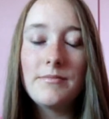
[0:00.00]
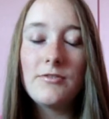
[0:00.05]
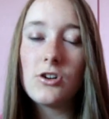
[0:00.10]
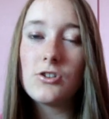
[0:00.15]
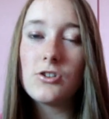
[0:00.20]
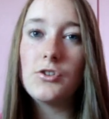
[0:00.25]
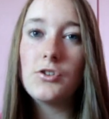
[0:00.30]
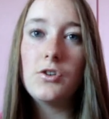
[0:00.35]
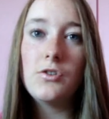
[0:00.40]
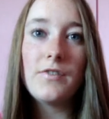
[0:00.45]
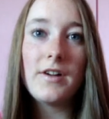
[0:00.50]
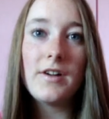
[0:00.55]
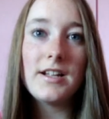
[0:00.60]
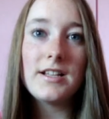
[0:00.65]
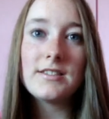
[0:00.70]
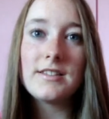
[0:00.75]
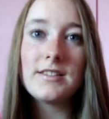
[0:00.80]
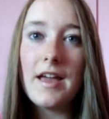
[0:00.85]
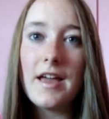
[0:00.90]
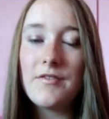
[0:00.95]
Doctor Who
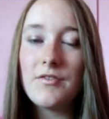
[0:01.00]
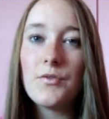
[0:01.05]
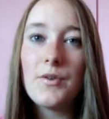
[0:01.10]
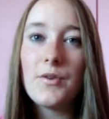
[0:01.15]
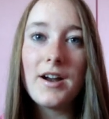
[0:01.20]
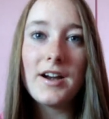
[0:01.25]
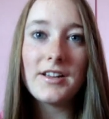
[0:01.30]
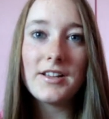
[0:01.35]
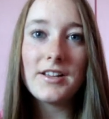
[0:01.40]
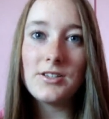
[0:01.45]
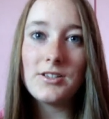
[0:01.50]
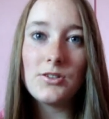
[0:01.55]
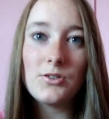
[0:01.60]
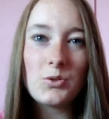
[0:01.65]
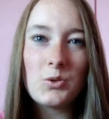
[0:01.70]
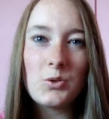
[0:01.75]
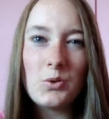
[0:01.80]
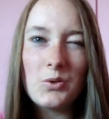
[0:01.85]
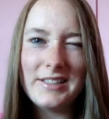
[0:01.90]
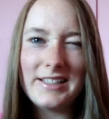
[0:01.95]
fans everywhere can, you
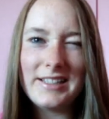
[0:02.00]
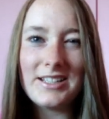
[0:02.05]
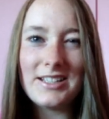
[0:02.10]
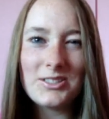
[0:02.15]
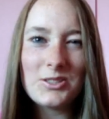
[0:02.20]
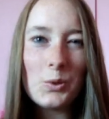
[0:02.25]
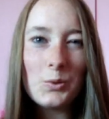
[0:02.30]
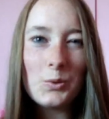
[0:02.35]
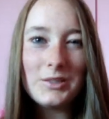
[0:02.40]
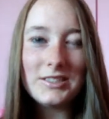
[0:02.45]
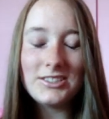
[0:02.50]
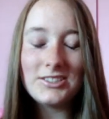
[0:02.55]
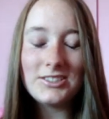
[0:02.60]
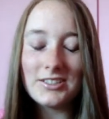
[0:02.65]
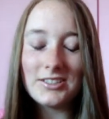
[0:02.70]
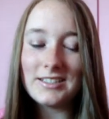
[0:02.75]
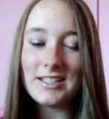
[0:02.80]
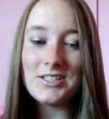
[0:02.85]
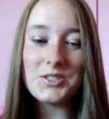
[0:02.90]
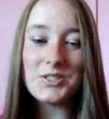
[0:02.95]
know, totally get totally
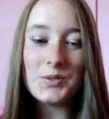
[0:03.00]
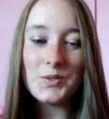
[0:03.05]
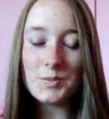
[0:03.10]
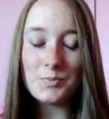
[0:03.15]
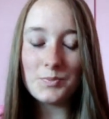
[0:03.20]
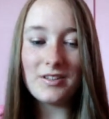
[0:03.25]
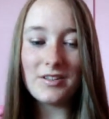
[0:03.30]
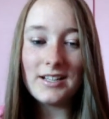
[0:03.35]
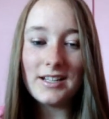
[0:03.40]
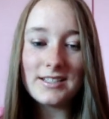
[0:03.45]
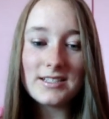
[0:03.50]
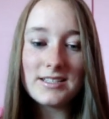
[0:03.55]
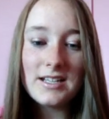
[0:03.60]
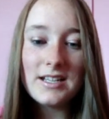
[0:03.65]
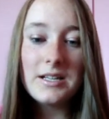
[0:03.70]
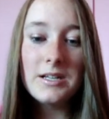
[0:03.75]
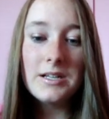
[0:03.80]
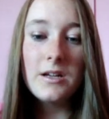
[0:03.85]
sucked into. It's brilliant.